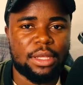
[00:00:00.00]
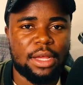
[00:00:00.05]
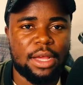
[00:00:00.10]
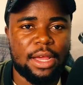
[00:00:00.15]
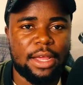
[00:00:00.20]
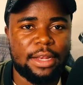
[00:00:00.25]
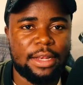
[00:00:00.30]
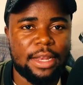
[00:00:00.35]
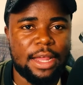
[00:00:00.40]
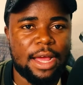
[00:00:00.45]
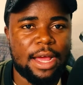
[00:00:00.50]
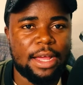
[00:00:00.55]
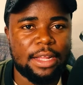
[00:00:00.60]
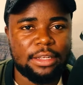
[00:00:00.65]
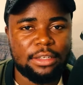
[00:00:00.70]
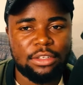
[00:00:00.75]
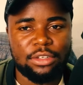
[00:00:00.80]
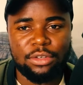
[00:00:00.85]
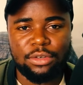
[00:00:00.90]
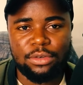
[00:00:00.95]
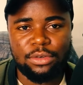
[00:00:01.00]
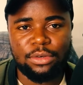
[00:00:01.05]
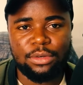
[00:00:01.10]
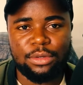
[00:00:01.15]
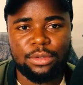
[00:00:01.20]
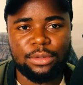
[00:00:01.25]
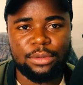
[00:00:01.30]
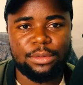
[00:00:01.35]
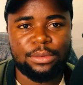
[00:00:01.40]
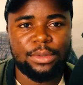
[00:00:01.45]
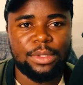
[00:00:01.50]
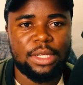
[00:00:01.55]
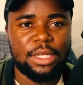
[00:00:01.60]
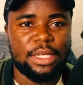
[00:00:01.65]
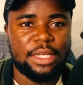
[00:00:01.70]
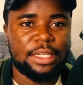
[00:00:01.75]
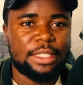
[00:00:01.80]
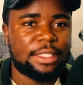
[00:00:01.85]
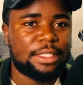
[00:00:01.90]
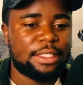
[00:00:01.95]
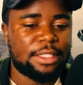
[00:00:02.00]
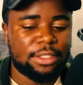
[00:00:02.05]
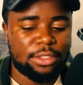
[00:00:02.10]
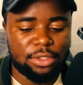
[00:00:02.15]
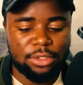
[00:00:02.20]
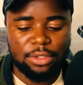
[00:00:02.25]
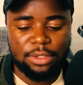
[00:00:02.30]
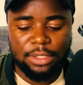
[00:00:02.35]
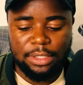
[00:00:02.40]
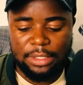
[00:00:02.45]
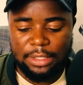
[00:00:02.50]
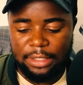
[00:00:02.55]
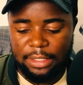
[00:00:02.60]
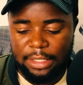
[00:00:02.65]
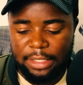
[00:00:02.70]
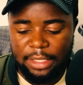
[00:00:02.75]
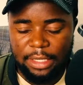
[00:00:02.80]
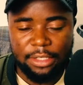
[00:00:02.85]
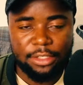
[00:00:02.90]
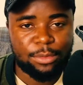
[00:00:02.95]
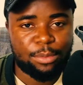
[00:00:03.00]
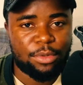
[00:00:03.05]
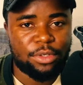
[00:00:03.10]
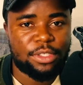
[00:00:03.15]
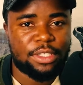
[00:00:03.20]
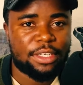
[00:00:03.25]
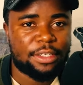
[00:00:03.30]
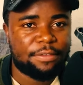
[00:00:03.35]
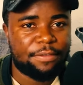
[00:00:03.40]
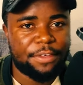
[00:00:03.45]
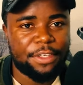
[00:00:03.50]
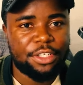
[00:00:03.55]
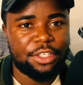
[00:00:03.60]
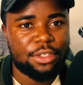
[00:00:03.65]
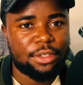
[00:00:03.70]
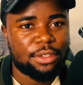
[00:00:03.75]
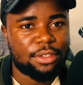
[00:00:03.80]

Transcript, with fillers: an ad or this is not a sponsored video.